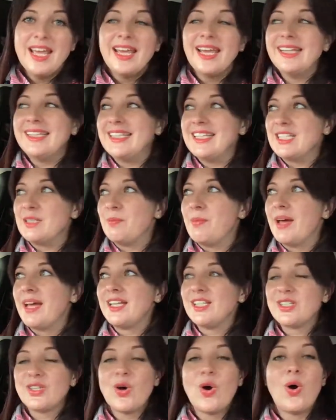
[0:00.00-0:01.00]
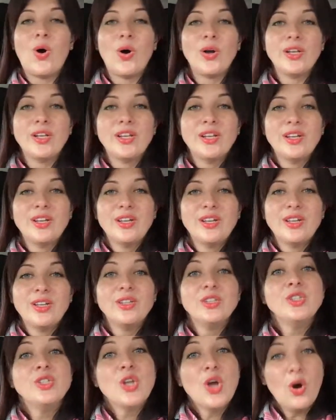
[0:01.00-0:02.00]
It is based on
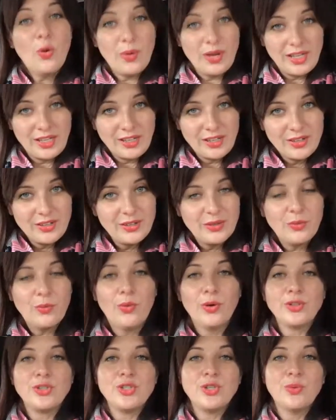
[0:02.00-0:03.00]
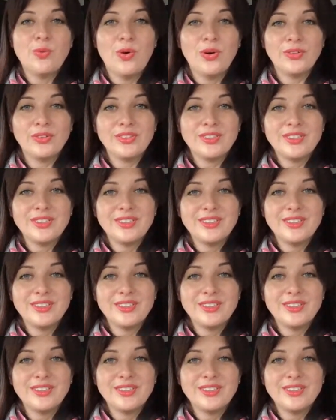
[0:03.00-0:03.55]
knowing what you want.